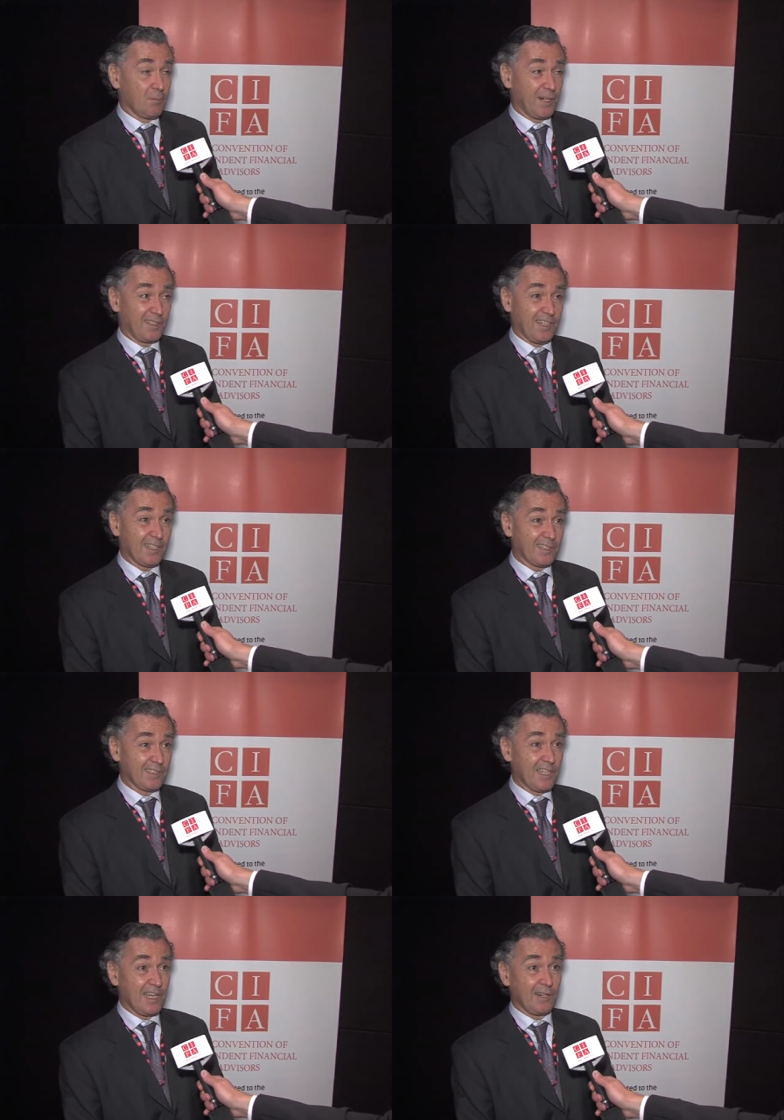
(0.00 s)

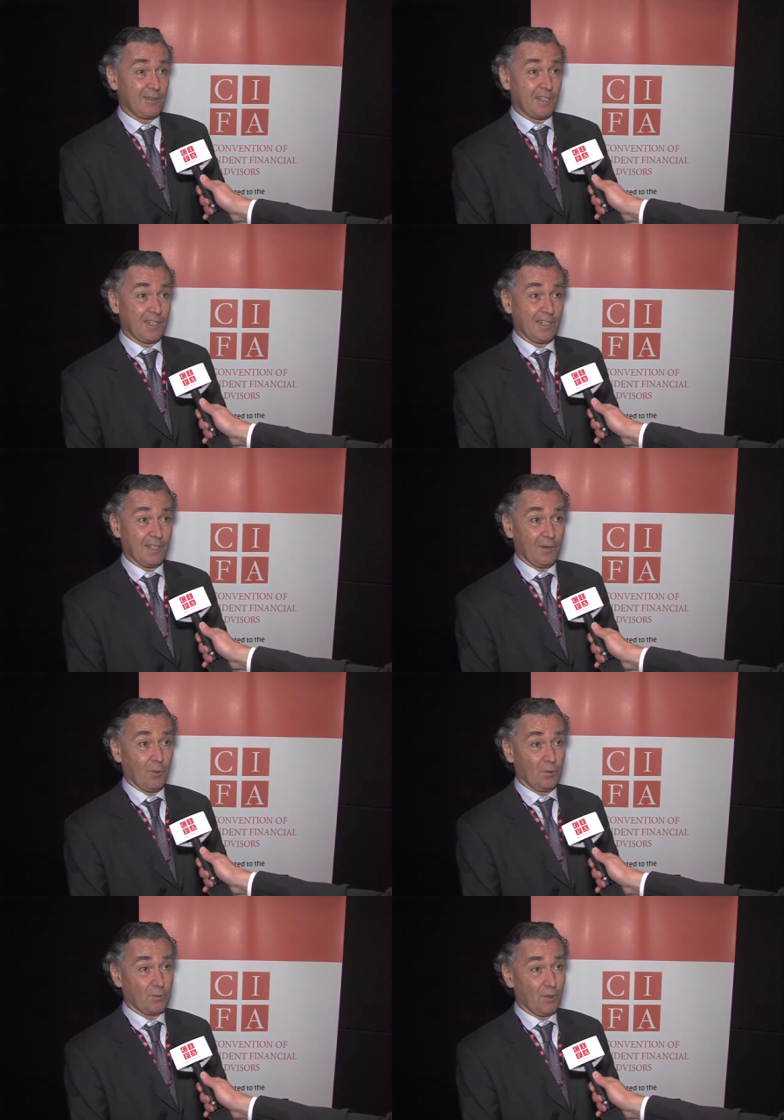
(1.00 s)
particularly here in the
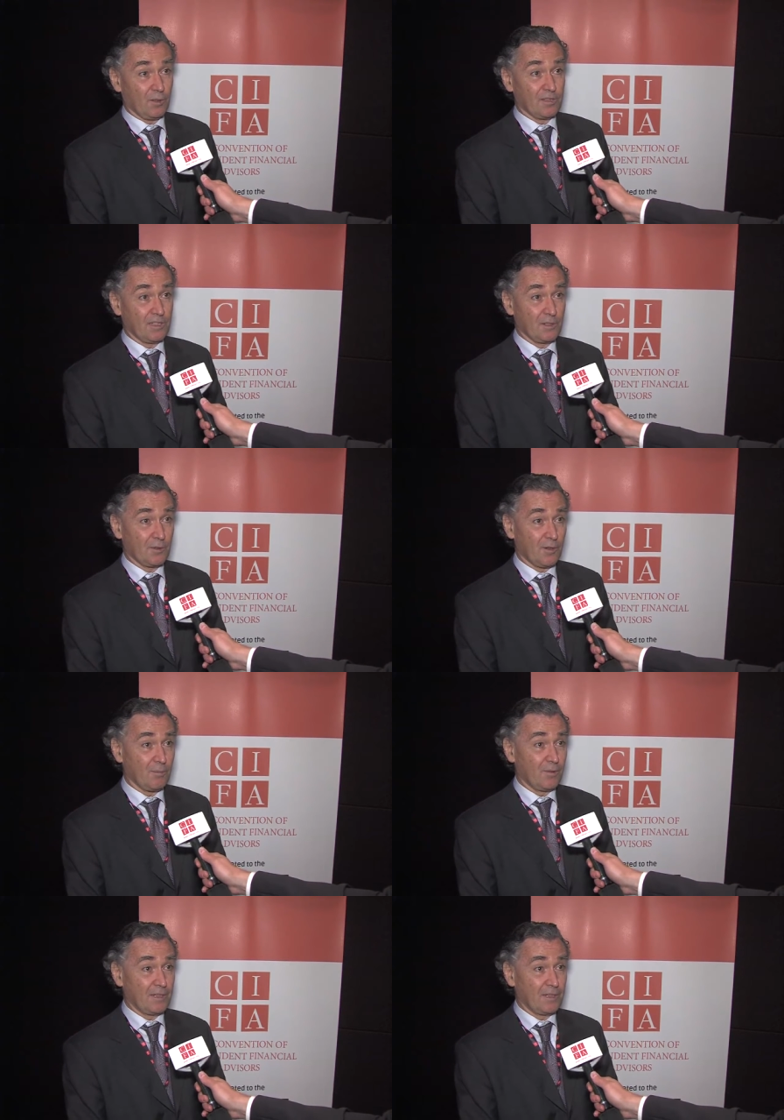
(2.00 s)
old world, in Europe,